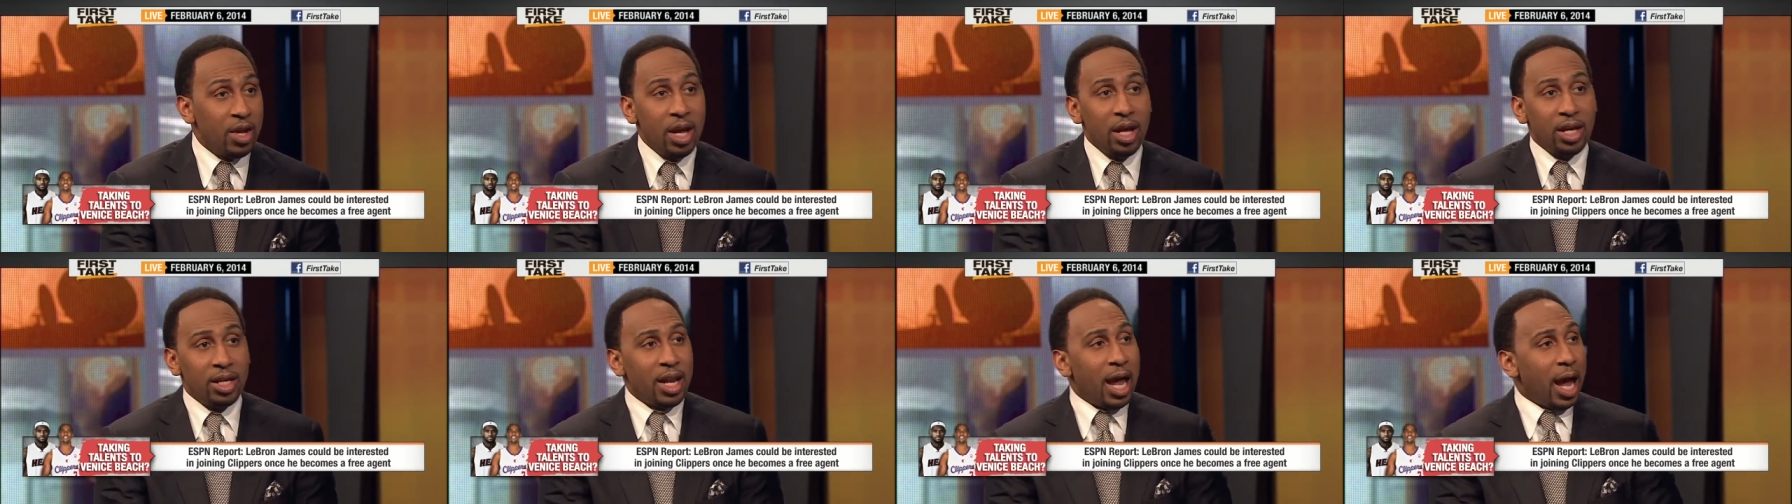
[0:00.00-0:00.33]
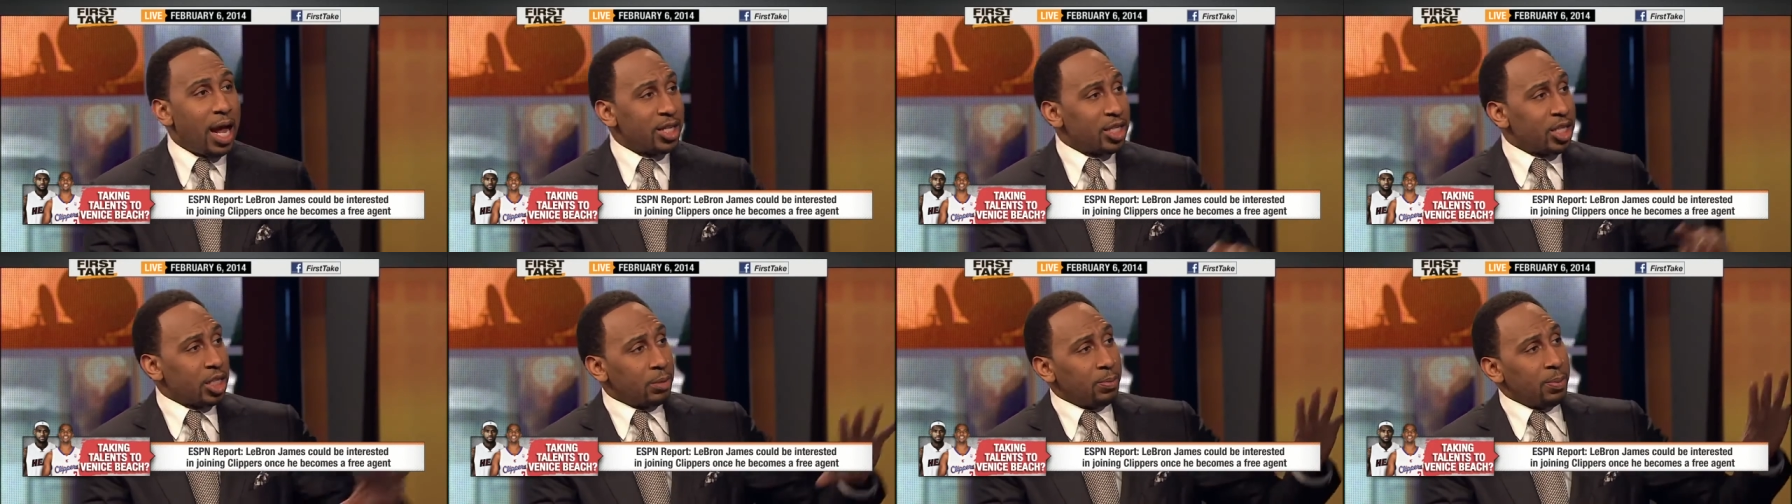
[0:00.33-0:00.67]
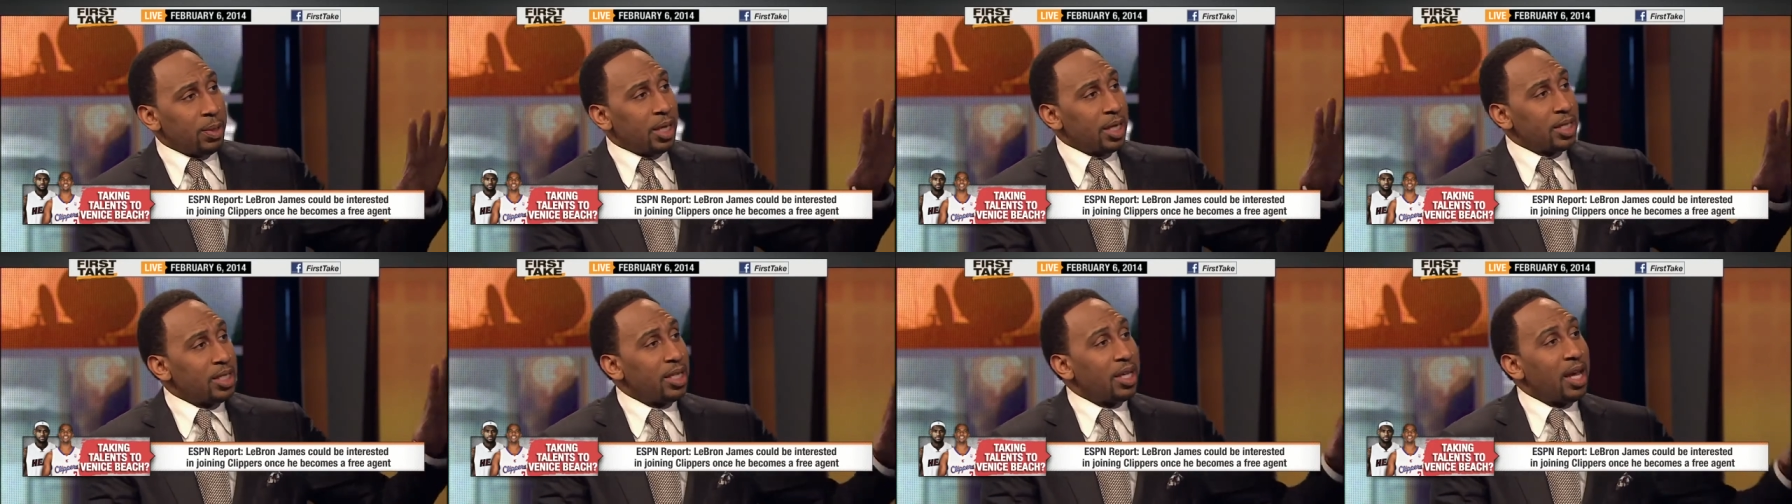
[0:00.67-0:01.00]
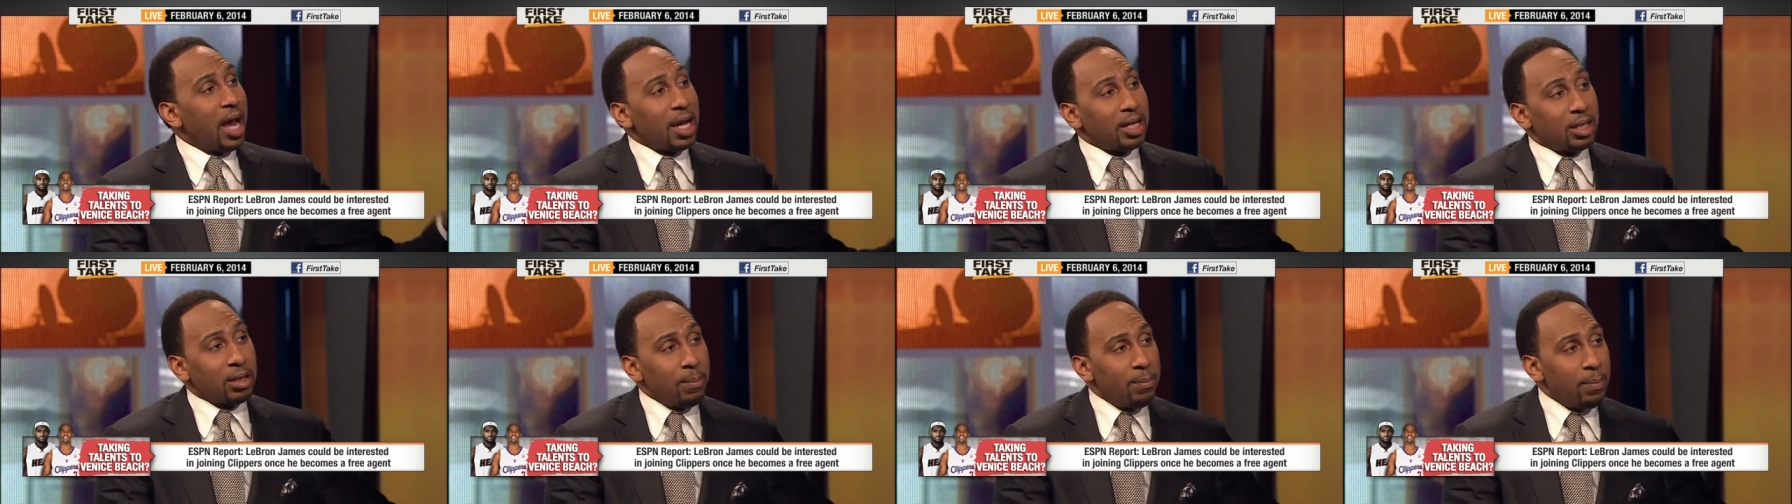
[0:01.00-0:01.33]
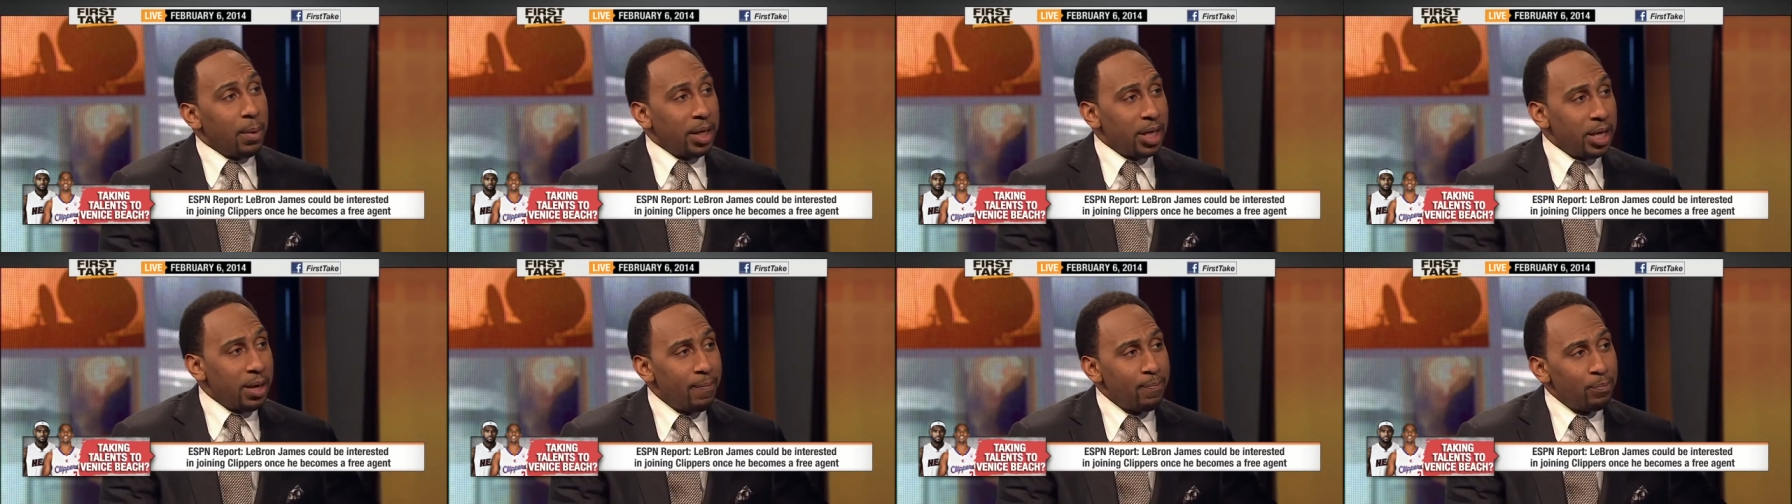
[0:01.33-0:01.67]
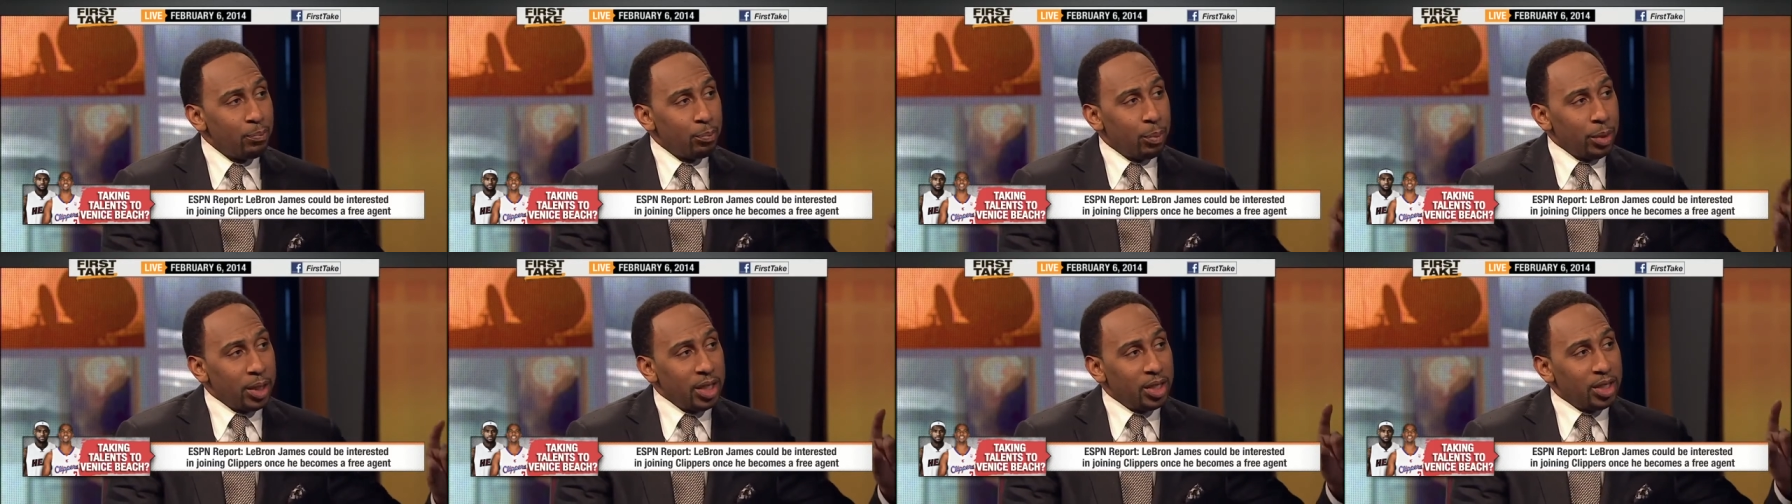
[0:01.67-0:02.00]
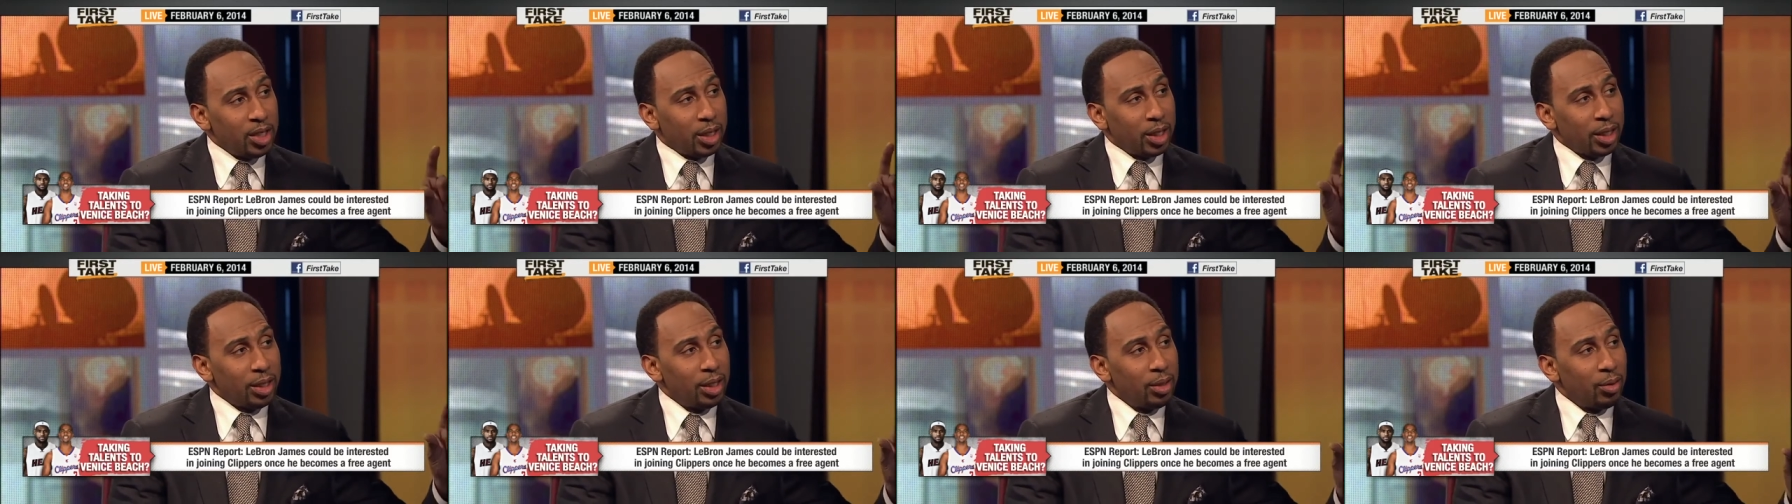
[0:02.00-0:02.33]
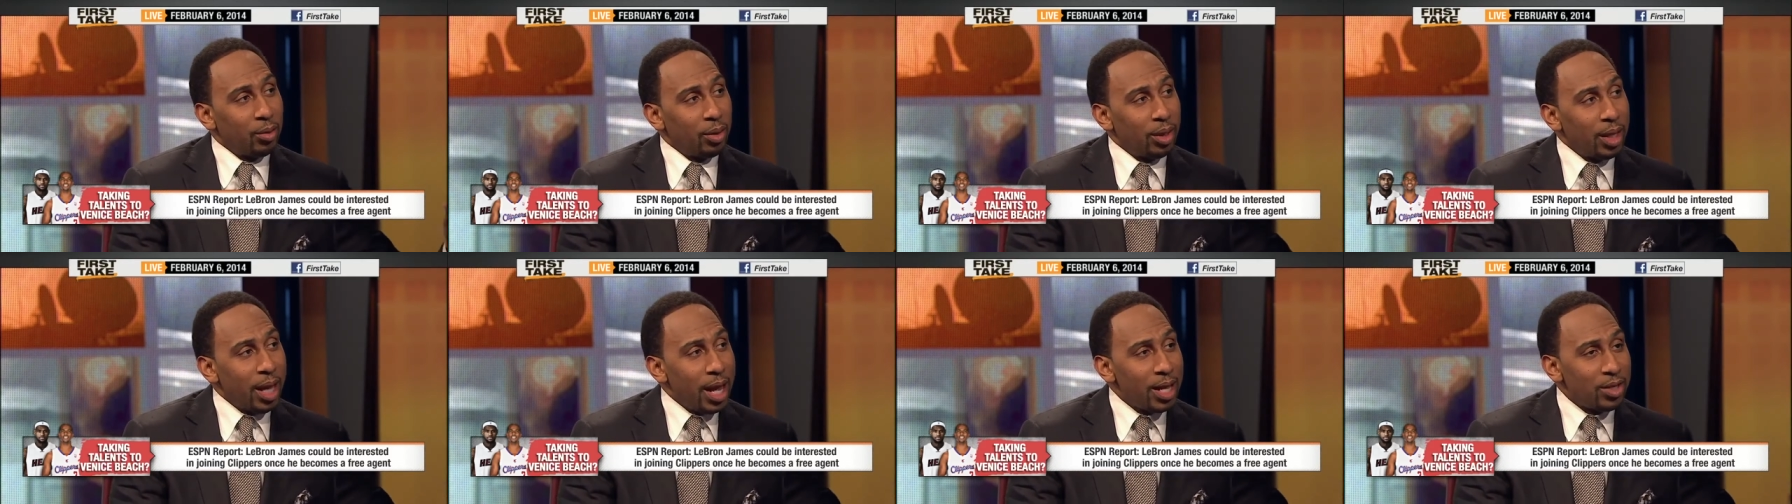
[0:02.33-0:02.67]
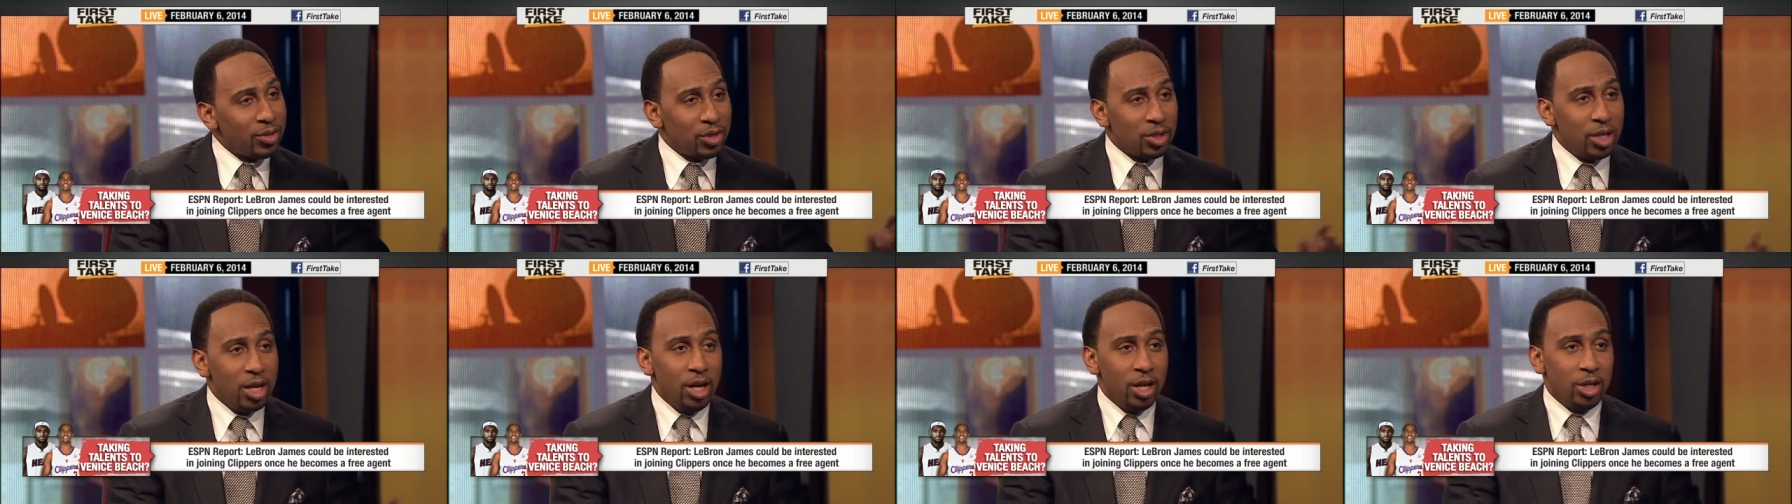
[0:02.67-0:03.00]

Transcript: Not just because he got the money, but he took a little less.